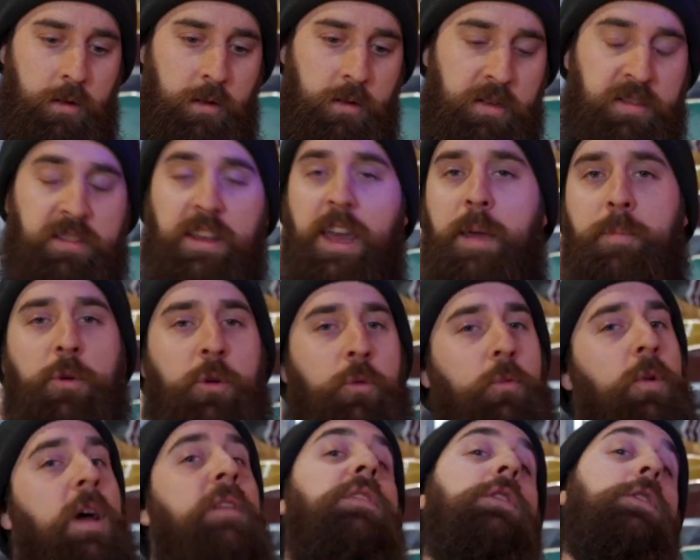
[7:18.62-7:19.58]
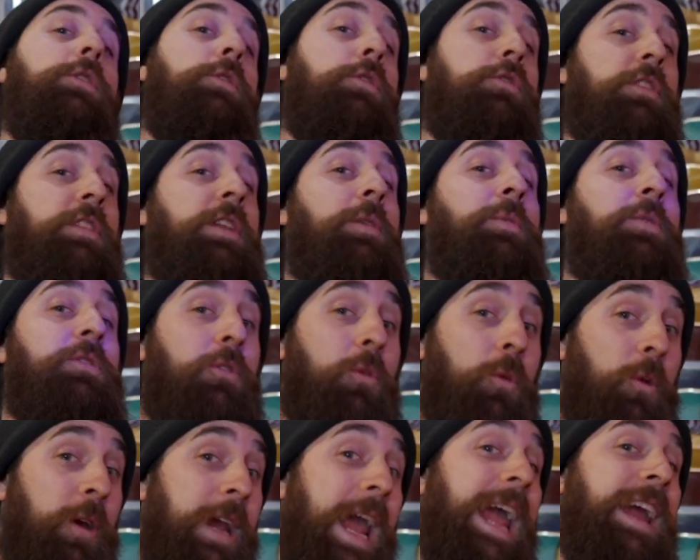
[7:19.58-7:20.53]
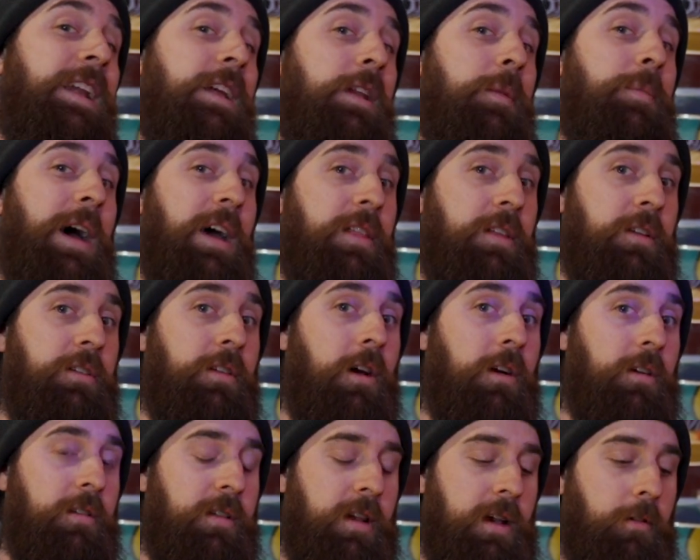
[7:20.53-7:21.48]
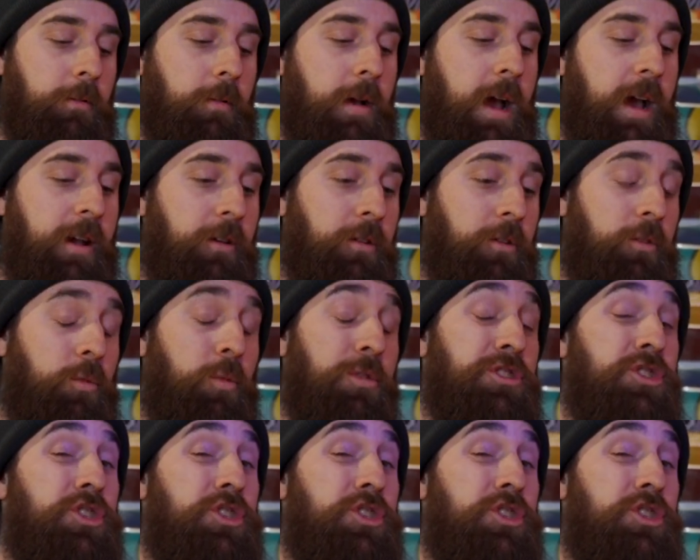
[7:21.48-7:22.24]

The skateboard revolution that was created by the Dogtown riders was